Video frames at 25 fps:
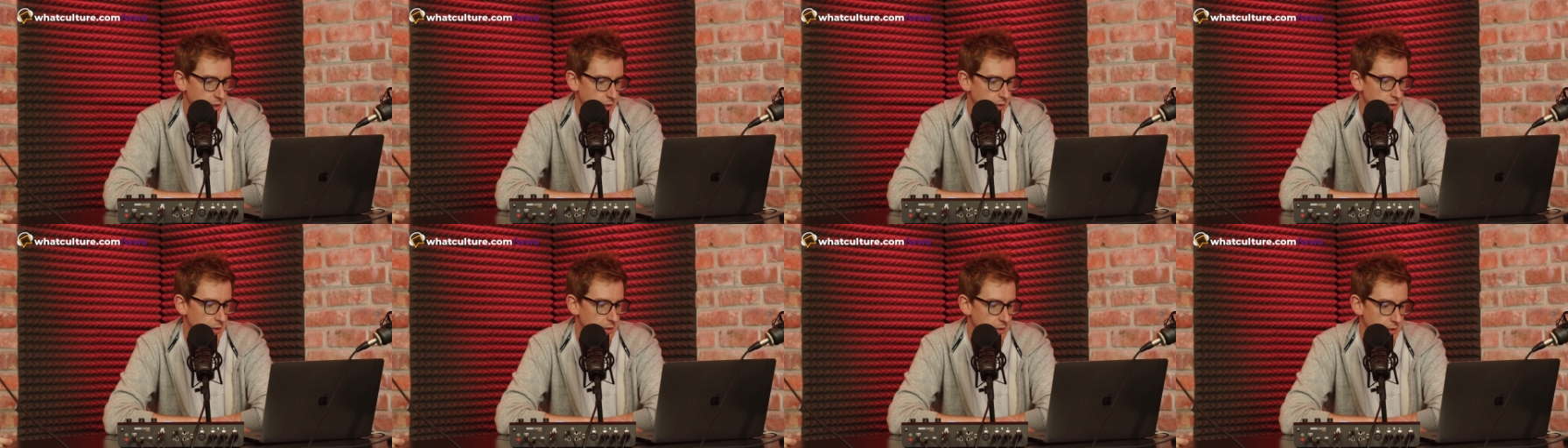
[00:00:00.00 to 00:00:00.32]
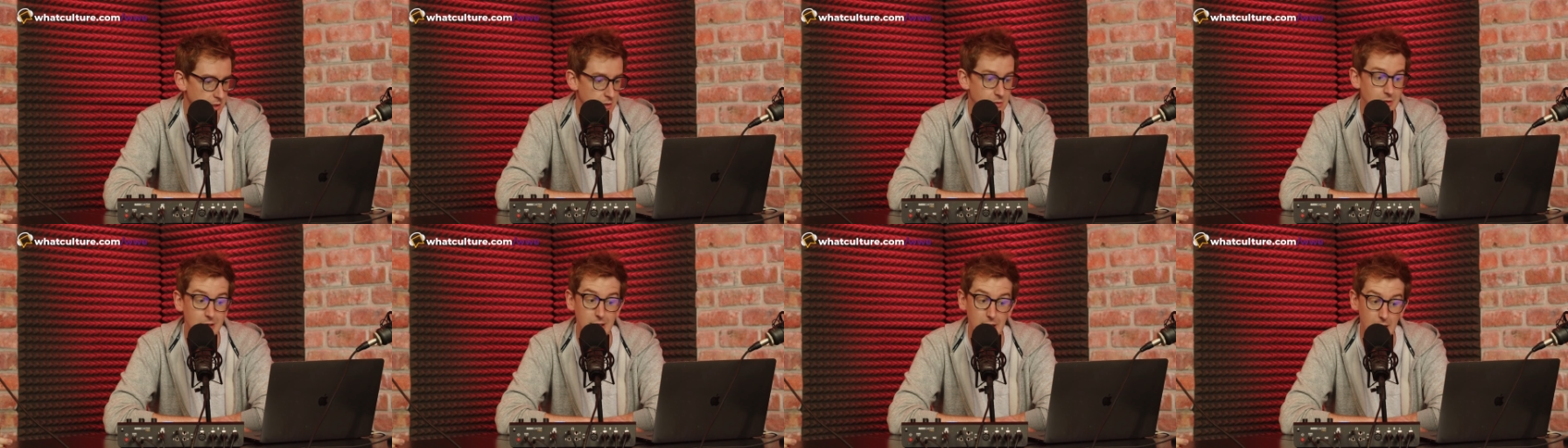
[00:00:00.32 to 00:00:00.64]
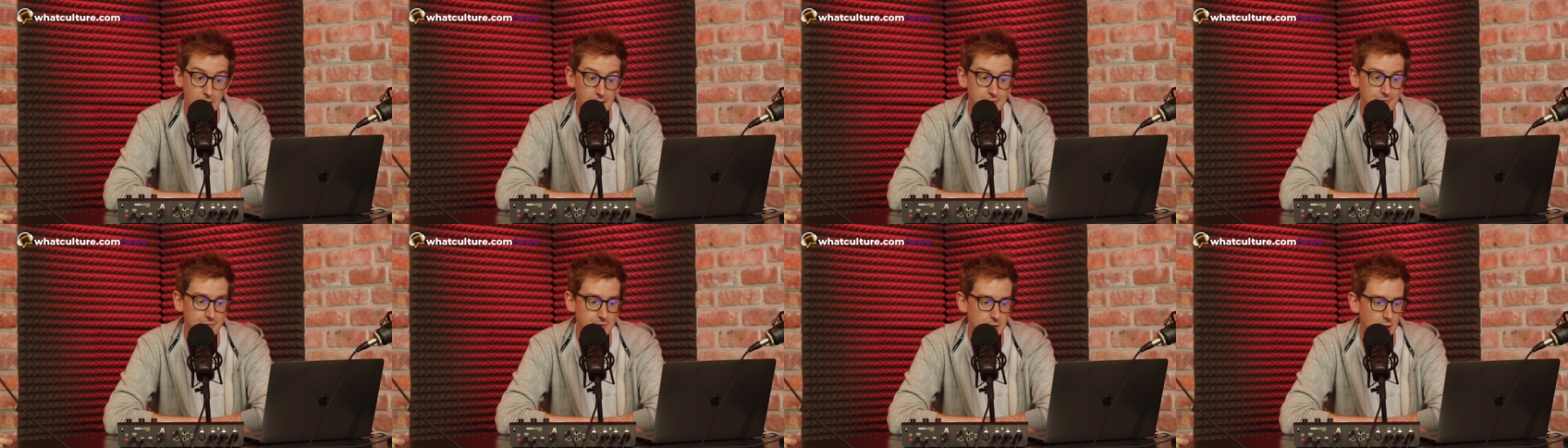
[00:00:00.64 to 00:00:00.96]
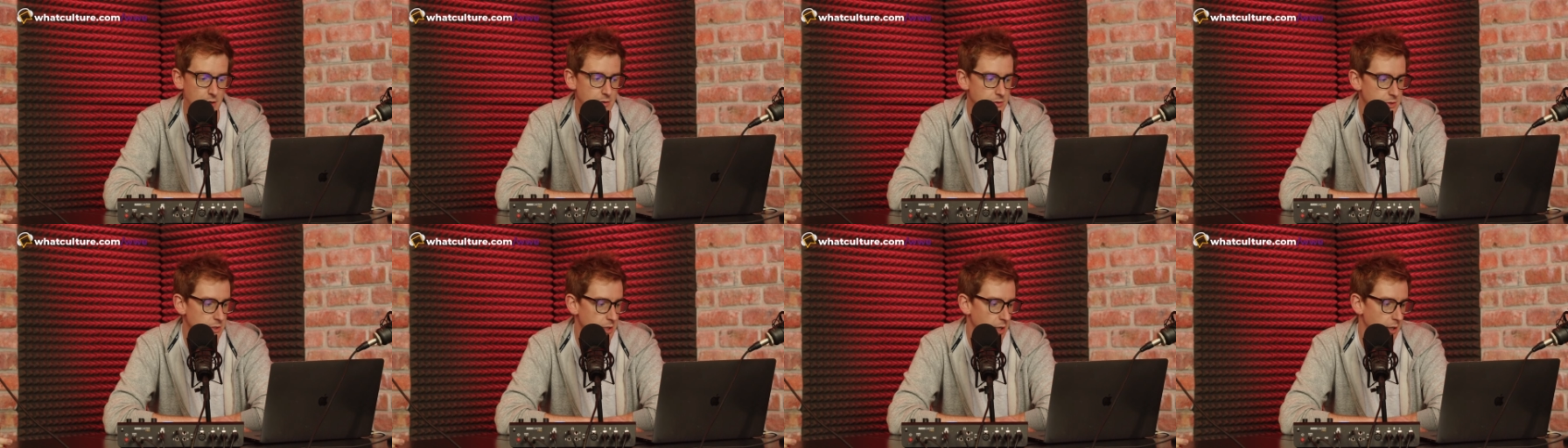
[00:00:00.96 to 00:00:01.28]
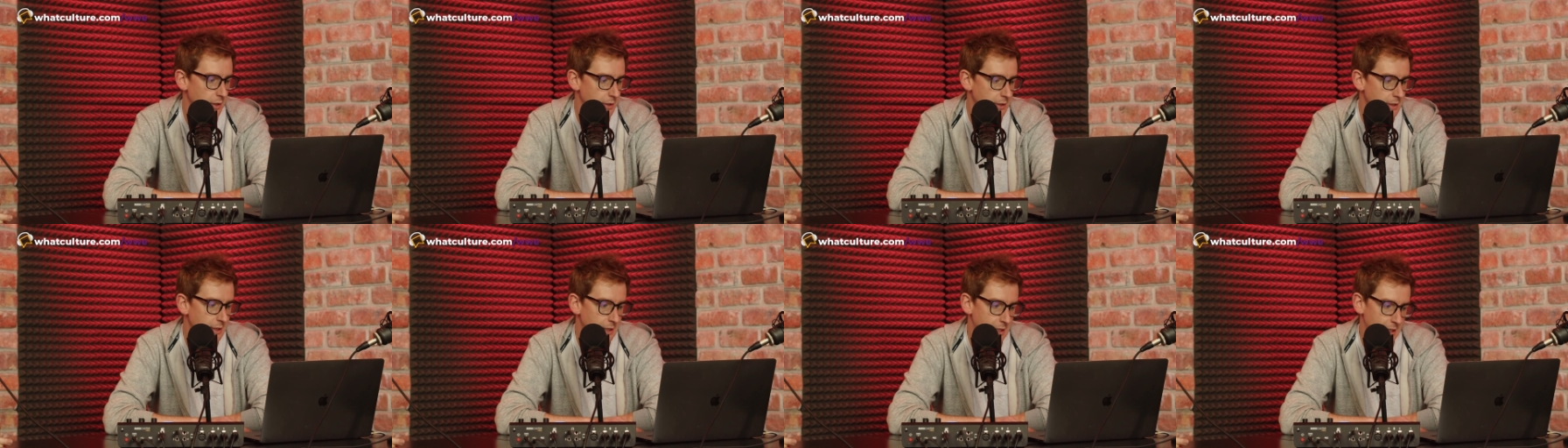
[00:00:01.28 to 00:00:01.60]
what you got to do. Life goes
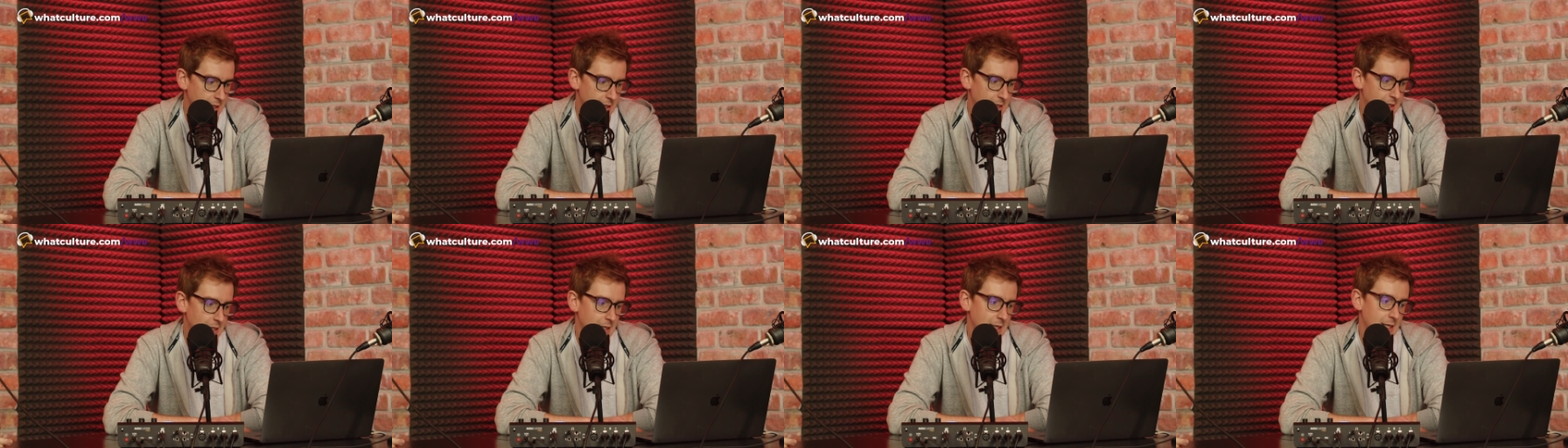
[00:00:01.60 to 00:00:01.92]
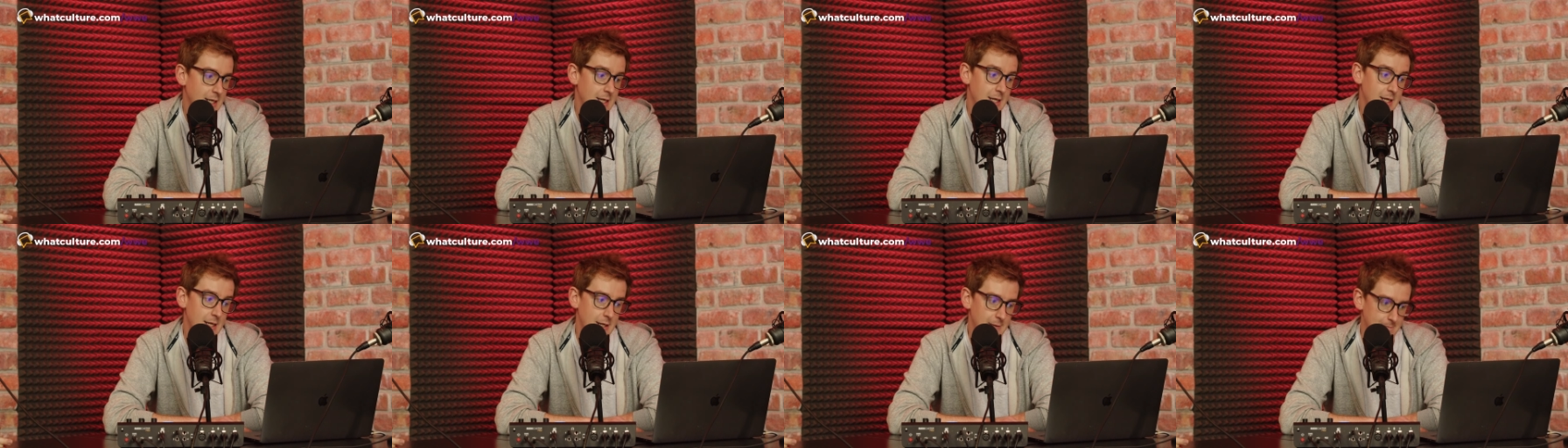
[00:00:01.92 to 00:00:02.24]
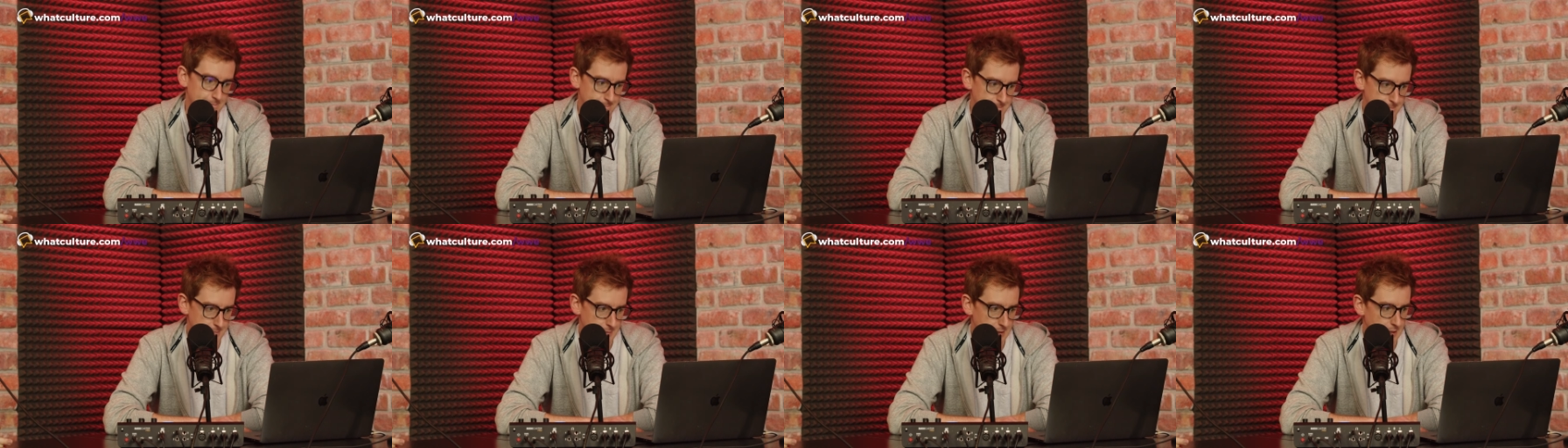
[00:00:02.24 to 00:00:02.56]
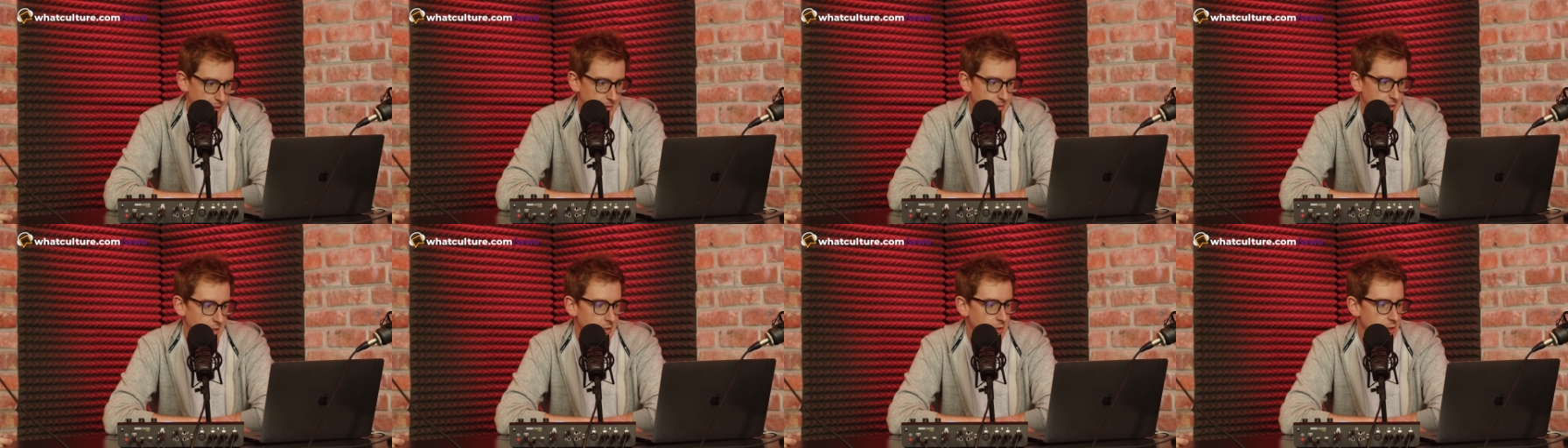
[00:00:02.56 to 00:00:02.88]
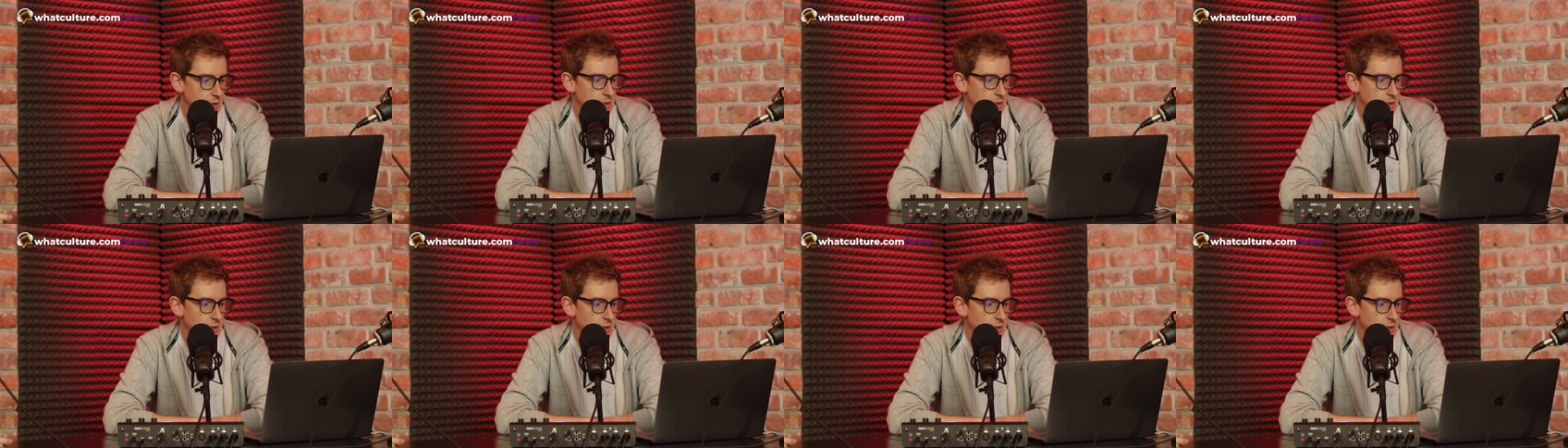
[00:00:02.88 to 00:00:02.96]
on. And then